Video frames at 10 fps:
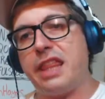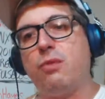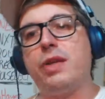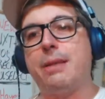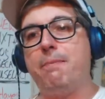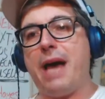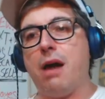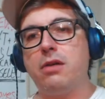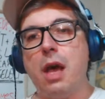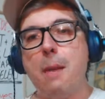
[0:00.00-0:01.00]
It was
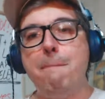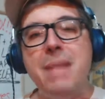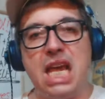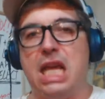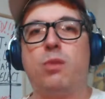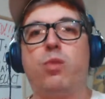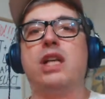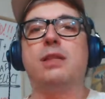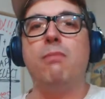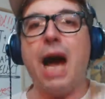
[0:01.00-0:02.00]
about me. It
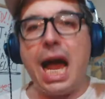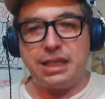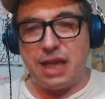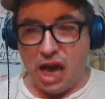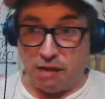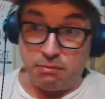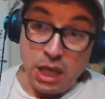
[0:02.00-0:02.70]
was my time.